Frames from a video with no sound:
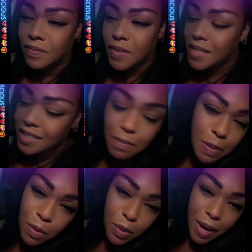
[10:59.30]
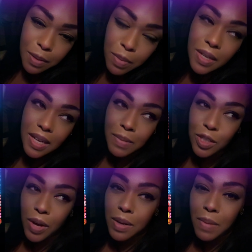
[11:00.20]
Like some people would write a book. I'm not
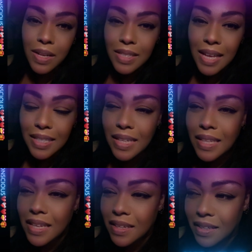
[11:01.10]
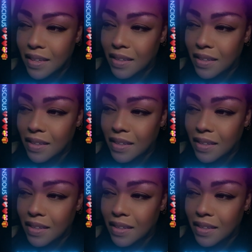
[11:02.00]
trying to monetize anything.